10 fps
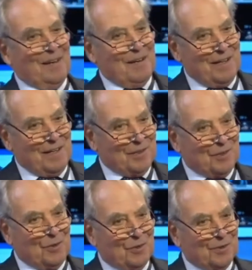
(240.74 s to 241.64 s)
It's
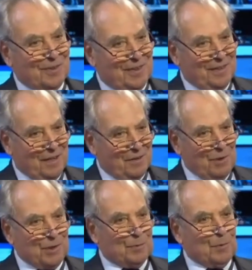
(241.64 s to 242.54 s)
not an
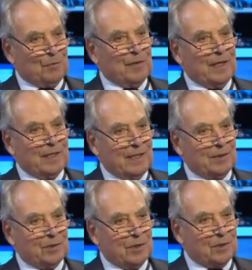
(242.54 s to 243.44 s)
unreasonable fear.
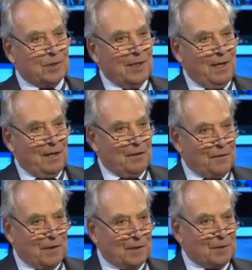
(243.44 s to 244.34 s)
It's just a
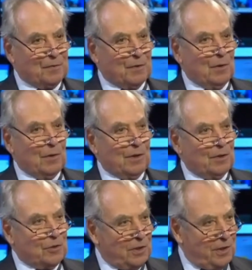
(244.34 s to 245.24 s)
thirst for
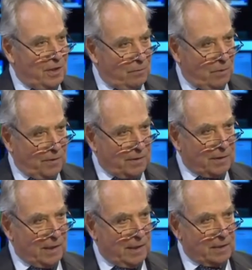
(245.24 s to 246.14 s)
knowledge, to know what this
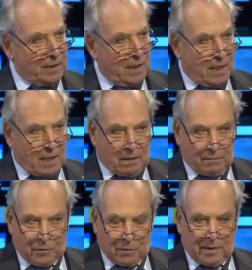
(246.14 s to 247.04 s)
thing is.
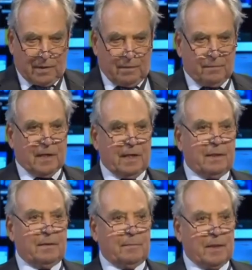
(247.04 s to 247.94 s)
After all, don't forget
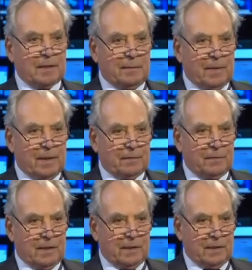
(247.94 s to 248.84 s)
that the Muslim birth
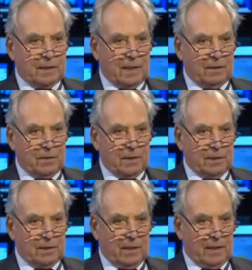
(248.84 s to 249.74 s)
rate in this country
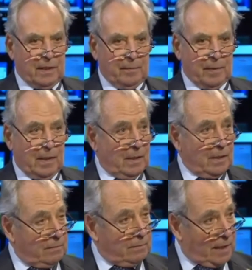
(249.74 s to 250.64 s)
is going up
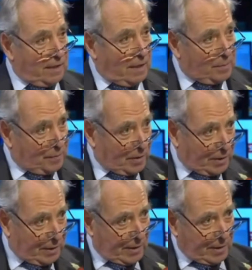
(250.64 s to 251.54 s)
10 times
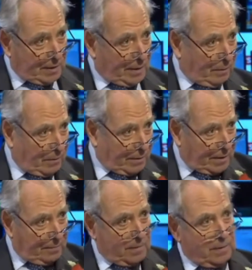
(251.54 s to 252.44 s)
faster than ours. I've got a
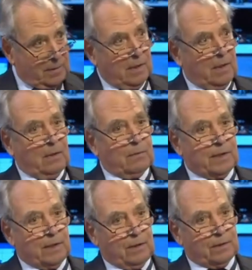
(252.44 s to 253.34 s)

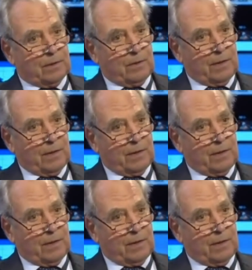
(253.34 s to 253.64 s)
government-written answer.